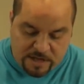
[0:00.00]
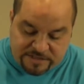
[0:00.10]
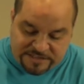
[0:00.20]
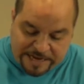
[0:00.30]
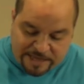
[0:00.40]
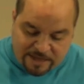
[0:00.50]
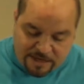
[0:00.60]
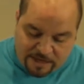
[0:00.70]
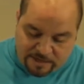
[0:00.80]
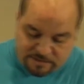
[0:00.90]
In 2
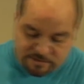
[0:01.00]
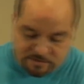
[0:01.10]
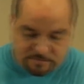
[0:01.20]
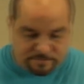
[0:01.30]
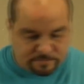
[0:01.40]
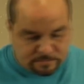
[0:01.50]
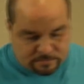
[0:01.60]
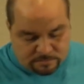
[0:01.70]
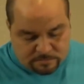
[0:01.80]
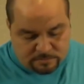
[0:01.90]
Kings
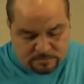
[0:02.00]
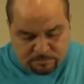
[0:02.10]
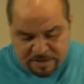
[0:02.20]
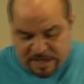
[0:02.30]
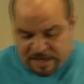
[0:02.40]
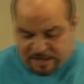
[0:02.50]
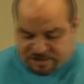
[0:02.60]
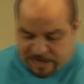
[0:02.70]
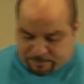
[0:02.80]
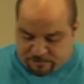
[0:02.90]
beginning in
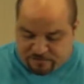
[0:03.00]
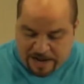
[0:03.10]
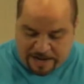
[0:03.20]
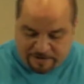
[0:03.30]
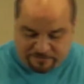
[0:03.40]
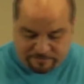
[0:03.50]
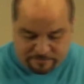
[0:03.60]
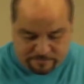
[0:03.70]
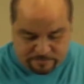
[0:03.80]
chapter 5